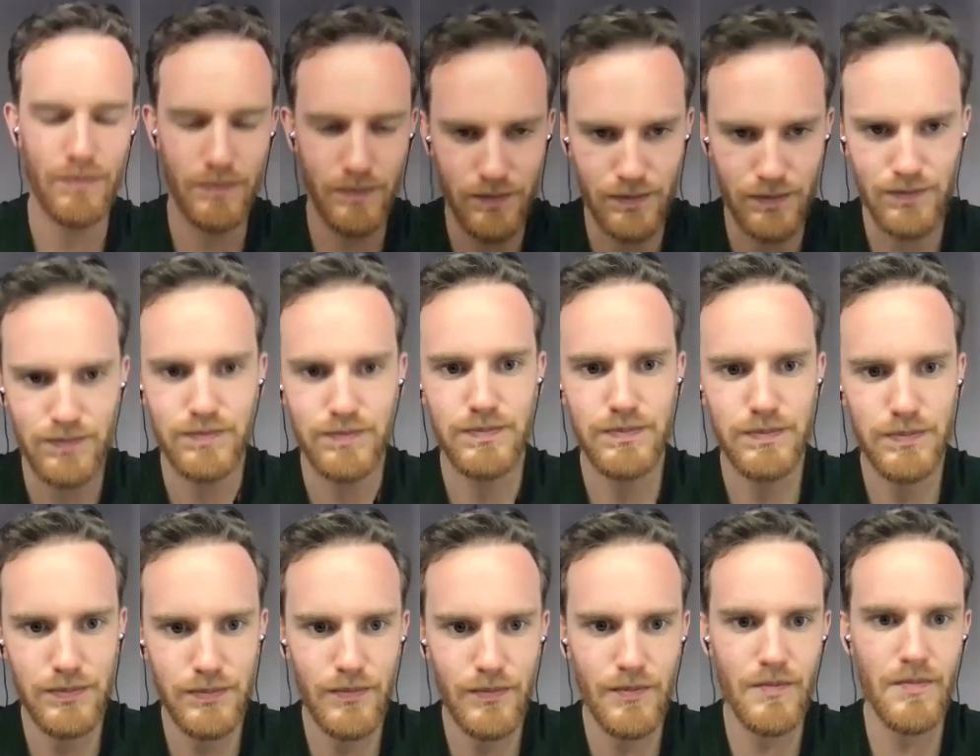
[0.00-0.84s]
And
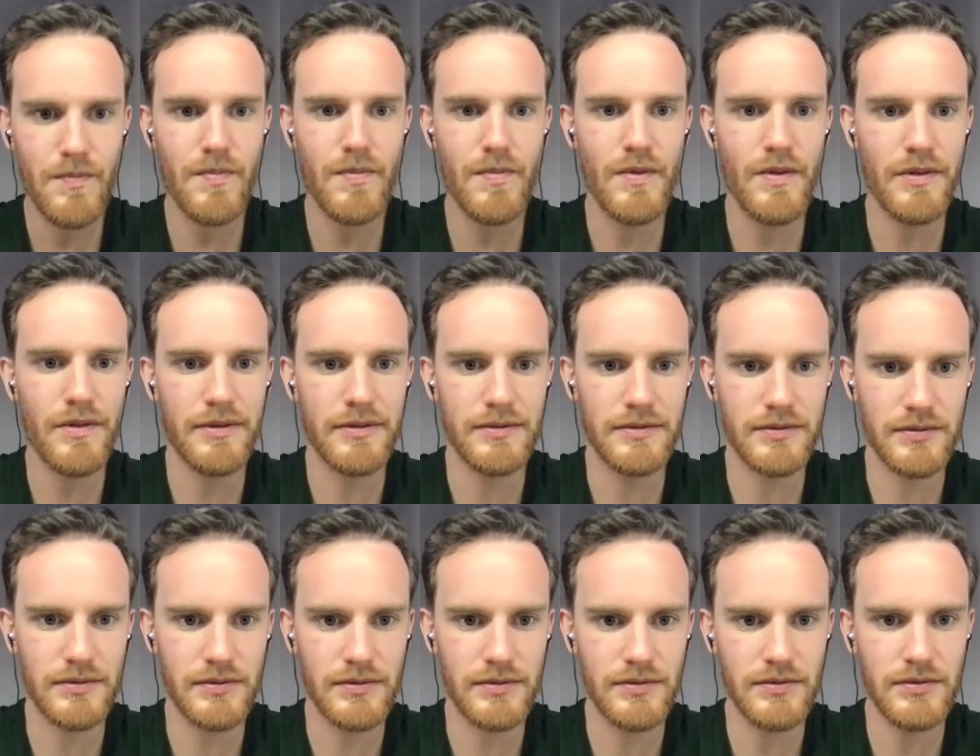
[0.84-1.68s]
the next
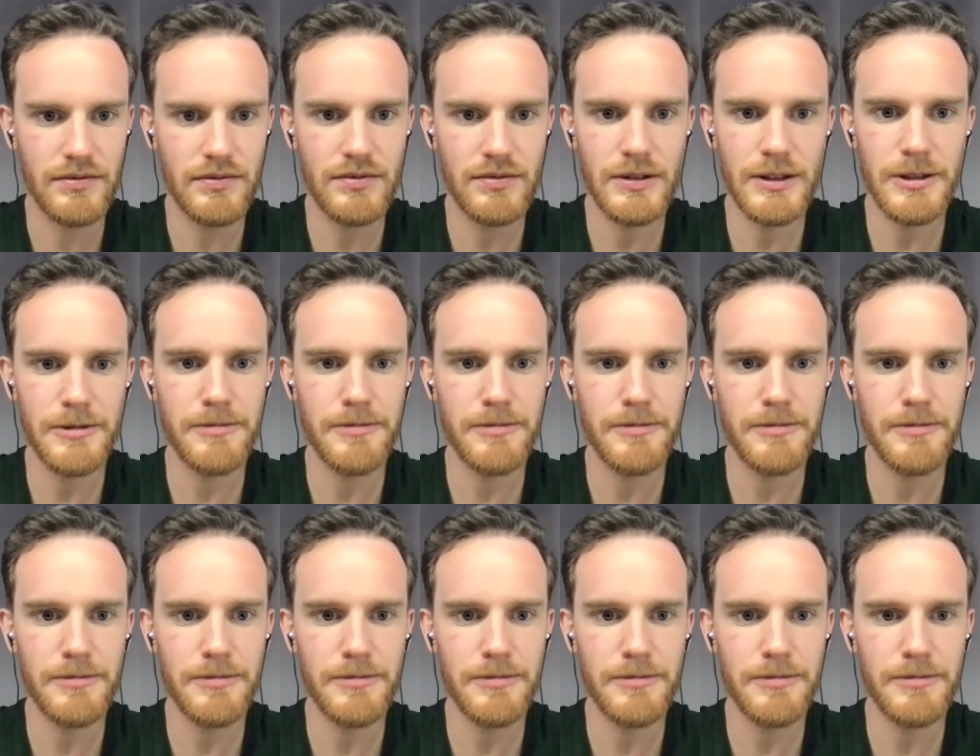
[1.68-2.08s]
year,